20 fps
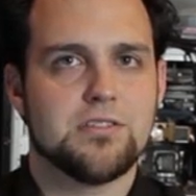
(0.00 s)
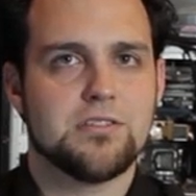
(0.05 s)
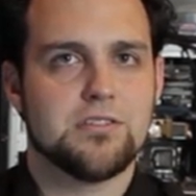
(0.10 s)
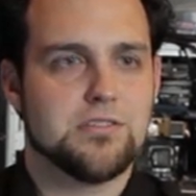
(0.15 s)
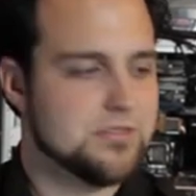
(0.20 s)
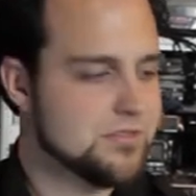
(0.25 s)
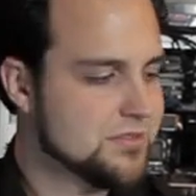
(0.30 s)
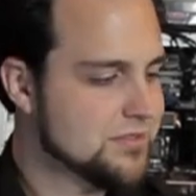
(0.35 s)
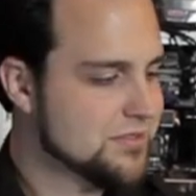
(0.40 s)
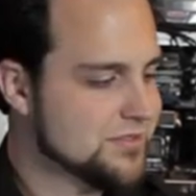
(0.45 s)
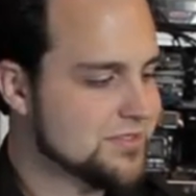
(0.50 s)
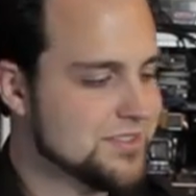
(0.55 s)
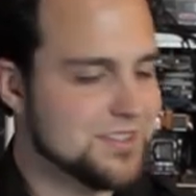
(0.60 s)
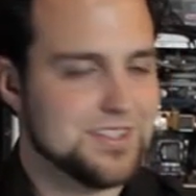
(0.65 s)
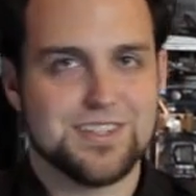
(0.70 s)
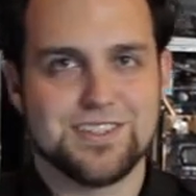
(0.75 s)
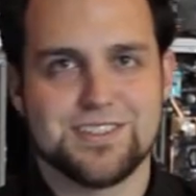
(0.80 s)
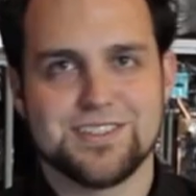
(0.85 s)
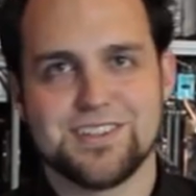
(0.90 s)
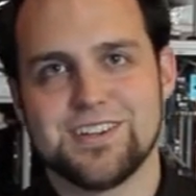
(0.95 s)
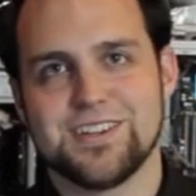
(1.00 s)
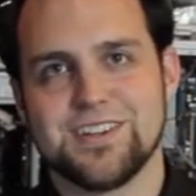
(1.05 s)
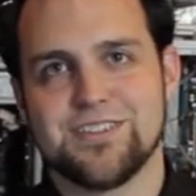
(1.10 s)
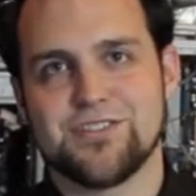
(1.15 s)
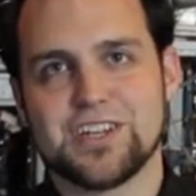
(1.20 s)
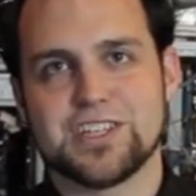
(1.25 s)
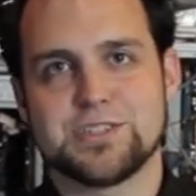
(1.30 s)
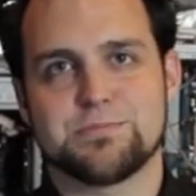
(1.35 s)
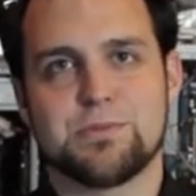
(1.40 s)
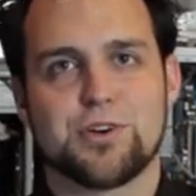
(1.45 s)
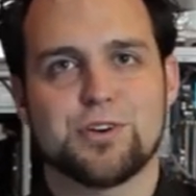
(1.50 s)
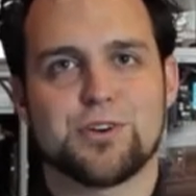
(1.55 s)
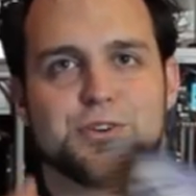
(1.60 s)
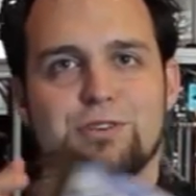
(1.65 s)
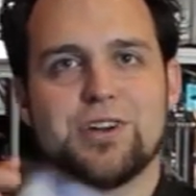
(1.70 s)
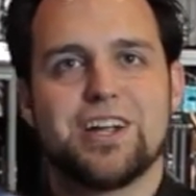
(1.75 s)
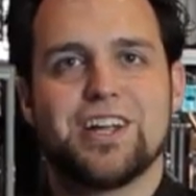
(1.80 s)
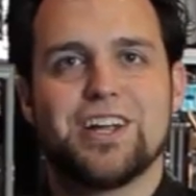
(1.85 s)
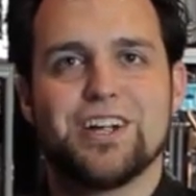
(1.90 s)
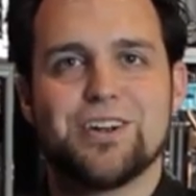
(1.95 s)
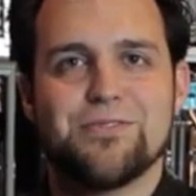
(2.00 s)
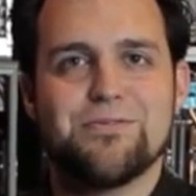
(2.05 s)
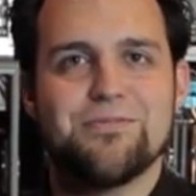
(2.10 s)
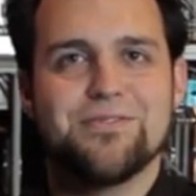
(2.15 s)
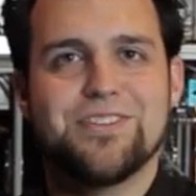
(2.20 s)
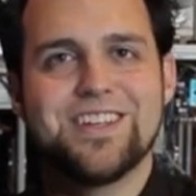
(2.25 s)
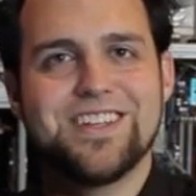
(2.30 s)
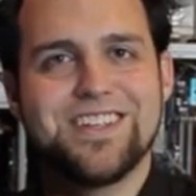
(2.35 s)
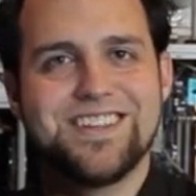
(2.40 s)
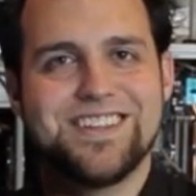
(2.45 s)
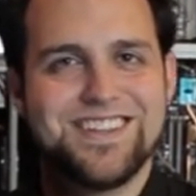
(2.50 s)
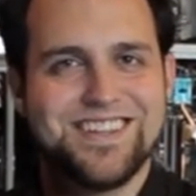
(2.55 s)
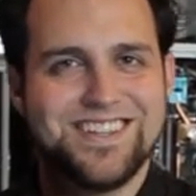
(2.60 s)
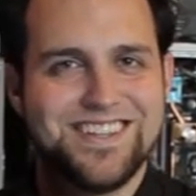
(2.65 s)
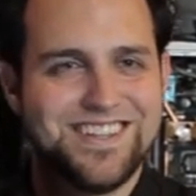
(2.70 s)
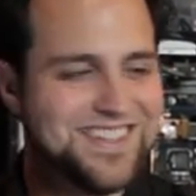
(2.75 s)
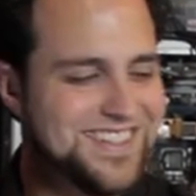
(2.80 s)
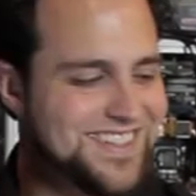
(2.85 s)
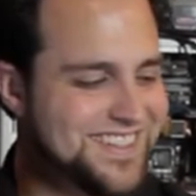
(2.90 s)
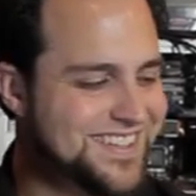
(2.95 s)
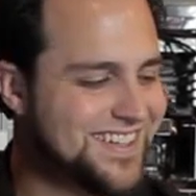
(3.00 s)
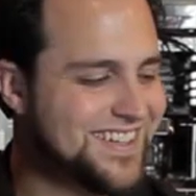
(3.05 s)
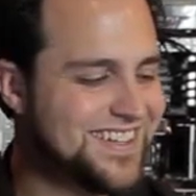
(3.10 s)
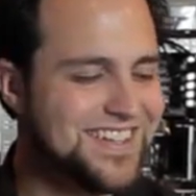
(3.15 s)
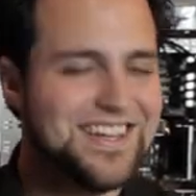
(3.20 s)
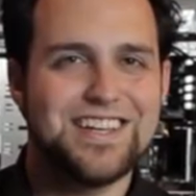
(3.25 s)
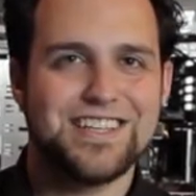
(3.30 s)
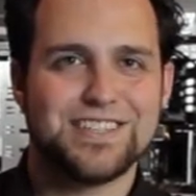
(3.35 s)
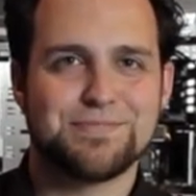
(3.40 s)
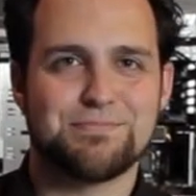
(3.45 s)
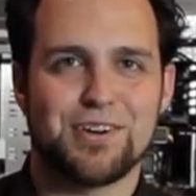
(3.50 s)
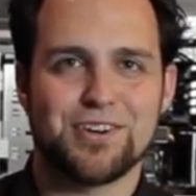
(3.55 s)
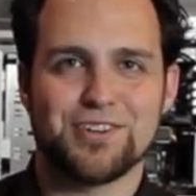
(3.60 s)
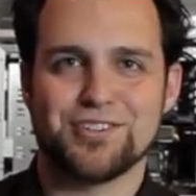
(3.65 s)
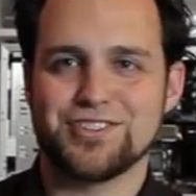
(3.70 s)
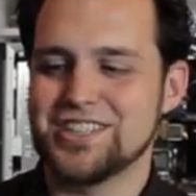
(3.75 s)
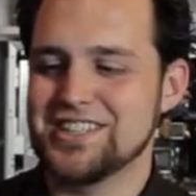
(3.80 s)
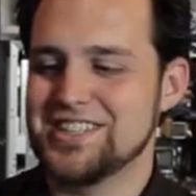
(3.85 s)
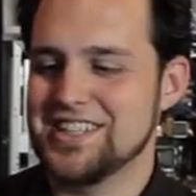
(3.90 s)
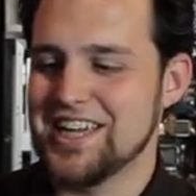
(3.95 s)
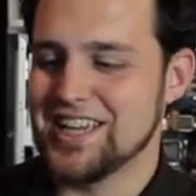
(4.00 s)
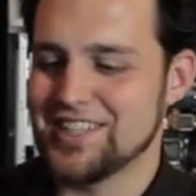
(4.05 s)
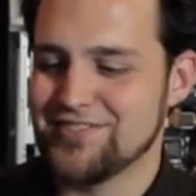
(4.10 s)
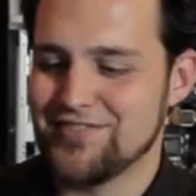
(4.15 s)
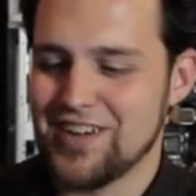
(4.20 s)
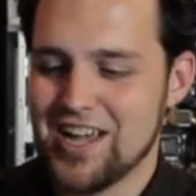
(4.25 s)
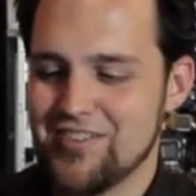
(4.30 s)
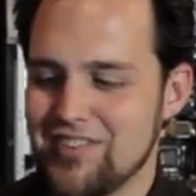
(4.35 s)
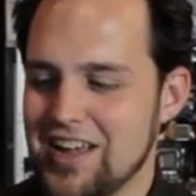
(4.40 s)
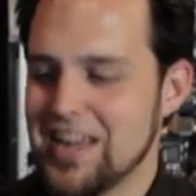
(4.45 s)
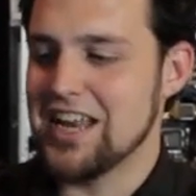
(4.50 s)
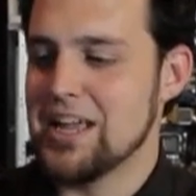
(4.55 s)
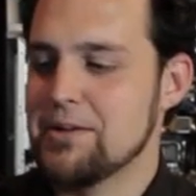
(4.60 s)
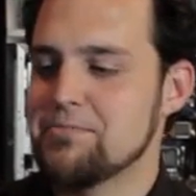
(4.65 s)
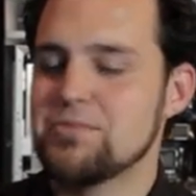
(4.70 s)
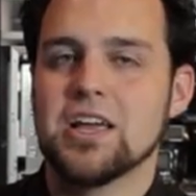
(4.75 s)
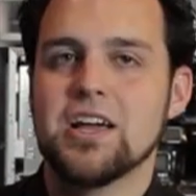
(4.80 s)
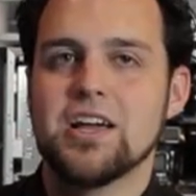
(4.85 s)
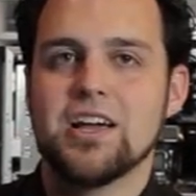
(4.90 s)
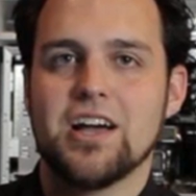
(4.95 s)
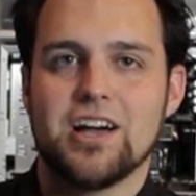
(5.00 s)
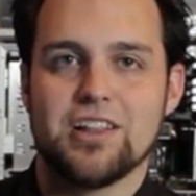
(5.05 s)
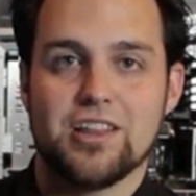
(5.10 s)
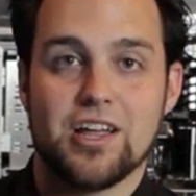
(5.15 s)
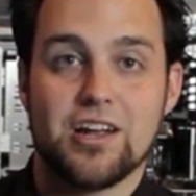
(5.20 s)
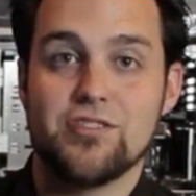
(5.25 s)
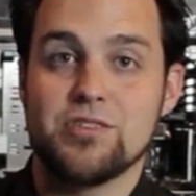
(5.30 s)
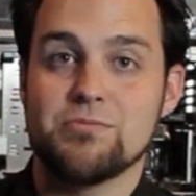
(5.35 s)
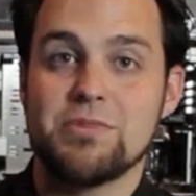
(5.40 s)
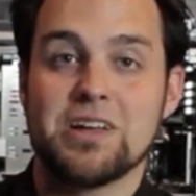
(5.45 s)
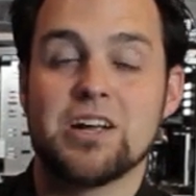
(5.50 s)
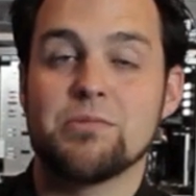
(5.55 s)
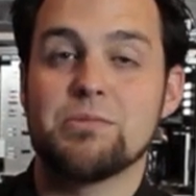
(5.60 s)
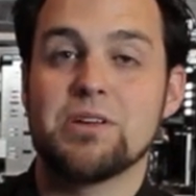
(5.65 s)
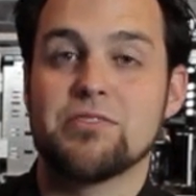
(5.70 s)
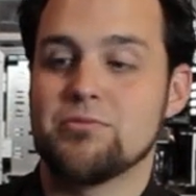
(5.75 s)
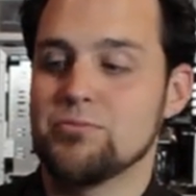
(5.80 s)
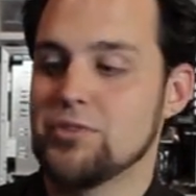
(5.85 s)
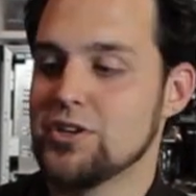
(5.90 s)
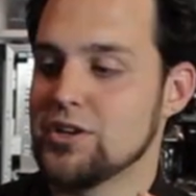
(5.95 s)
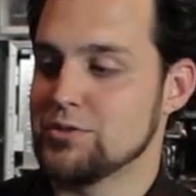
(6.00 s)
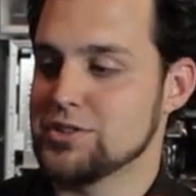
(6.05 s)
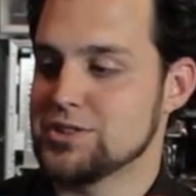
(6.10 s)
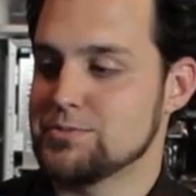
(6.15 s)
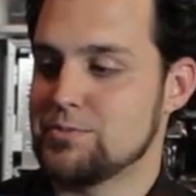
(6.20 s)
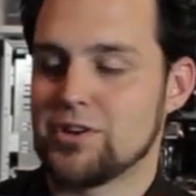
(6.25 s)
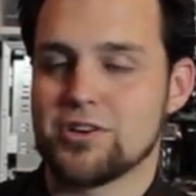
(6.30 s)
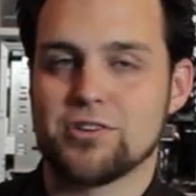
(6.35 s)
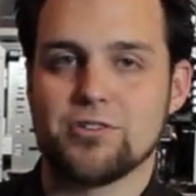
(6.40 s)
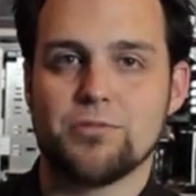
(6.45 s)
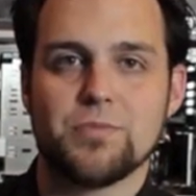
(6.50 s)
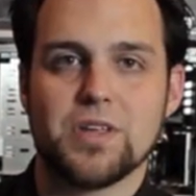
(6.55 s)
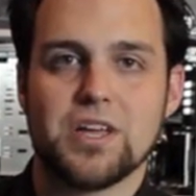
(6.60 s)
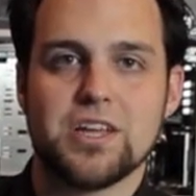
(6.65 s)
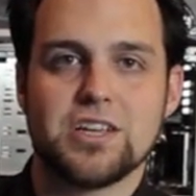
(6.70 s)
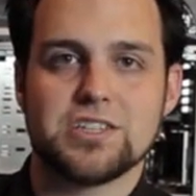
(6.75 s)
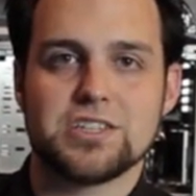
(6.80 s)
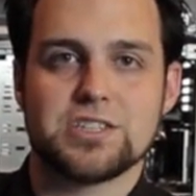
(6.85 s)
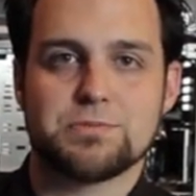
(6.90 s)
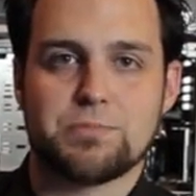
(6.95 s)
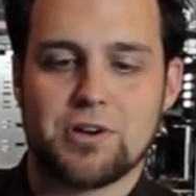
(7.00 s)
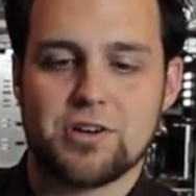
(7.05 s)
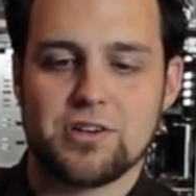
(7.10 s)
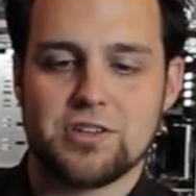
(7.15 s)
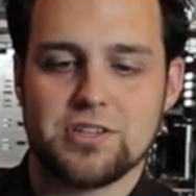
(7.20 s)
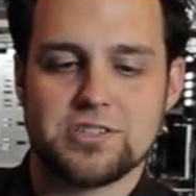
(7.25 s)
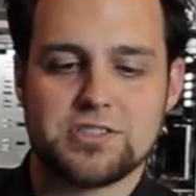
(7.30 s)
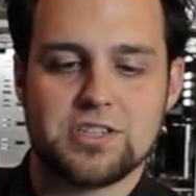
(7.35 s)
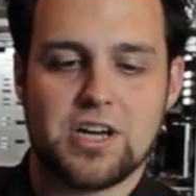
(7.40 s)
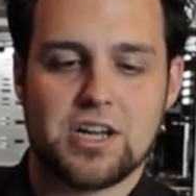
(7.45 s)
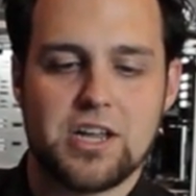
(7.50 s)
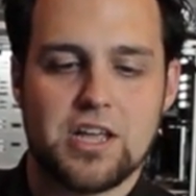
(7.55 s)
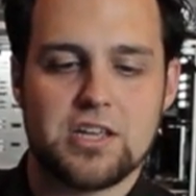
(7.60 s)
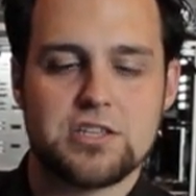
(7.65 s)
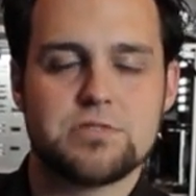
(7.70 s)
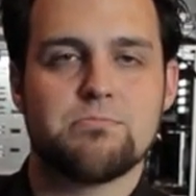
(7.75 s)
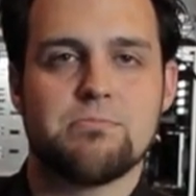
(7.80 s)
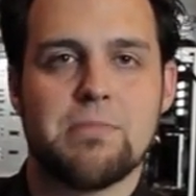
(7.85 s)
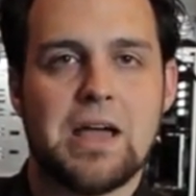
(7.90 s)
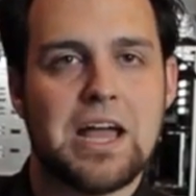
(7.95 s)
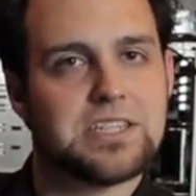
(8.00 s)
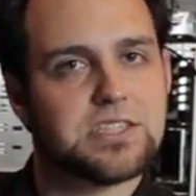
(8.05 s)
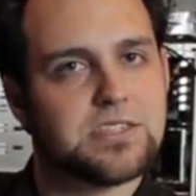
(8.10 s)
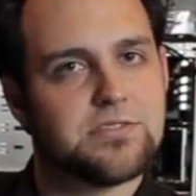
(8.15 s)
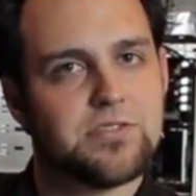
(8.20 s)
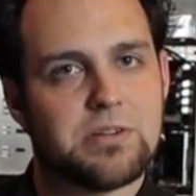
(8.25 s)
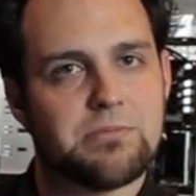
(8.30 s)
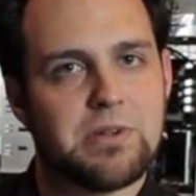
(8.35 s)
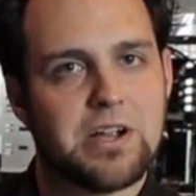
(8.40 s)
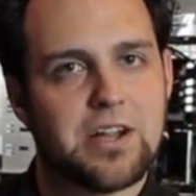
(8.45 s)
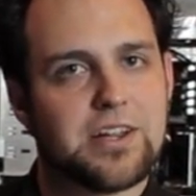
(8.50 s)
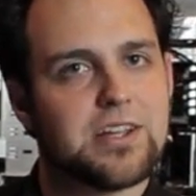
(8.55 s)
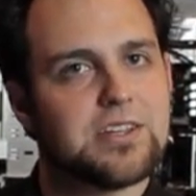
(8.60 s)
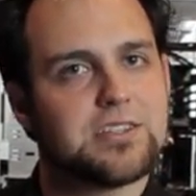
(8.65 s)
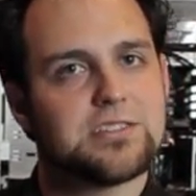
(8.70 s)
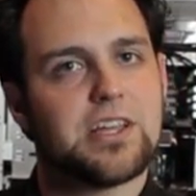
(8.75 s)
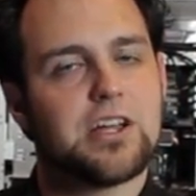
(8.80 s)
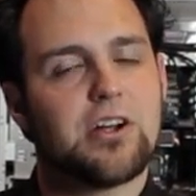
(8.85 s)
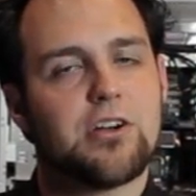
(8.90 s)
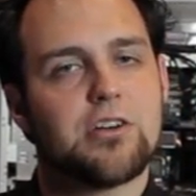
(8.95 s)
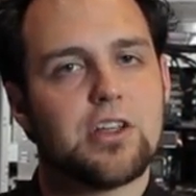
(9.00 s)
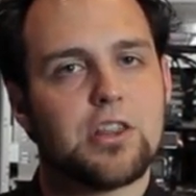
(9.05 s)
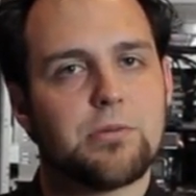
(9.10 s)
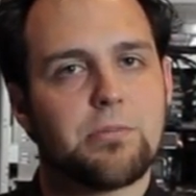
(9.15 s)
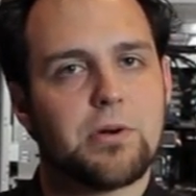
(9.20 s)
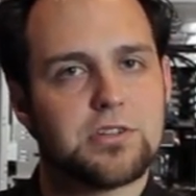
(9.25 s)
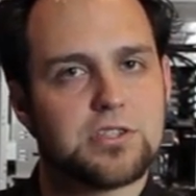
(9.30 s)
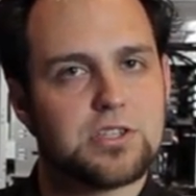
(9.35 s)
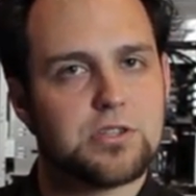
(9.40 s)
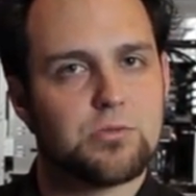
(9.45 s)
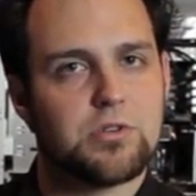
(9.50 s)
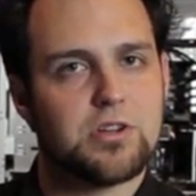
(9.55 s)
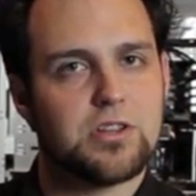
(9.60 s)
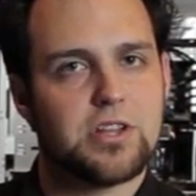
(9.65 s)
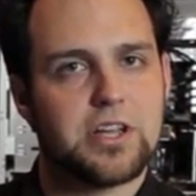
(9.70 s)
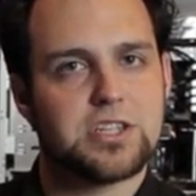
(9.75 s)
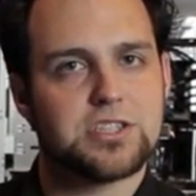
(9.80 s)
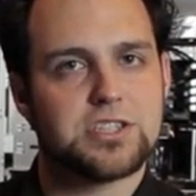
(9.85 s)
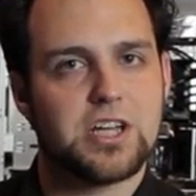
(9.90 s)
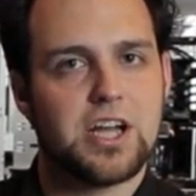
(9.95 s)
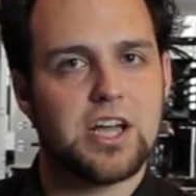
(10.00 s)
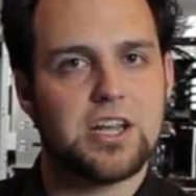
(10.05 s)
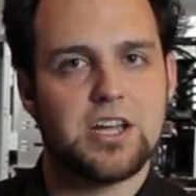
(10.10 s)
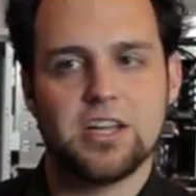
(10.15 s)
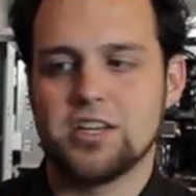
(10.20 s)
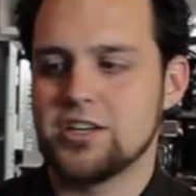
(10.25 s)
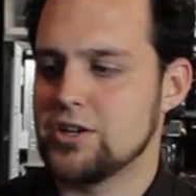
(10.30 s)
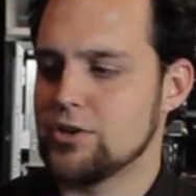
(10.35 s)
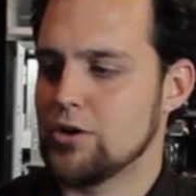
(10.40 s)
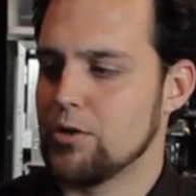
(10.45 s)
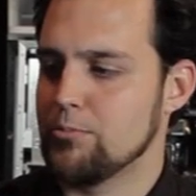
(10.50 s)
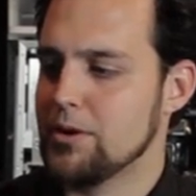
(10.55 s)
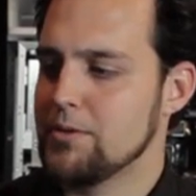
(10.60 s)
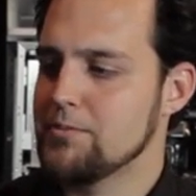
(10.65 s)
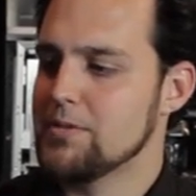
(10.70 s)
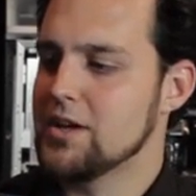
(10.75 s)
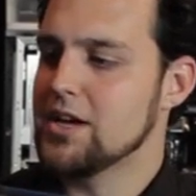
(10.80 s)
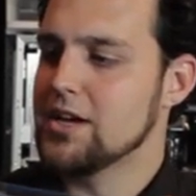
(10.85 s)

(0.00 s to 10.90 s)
I'll add some those sparkles in. I've got a sparkle right here. Sparkle G T X five eighty. A lot of you may not be familiar with Sparkle. The Sparkle is not as massive in America as they are in other parts of the world like China and Europe.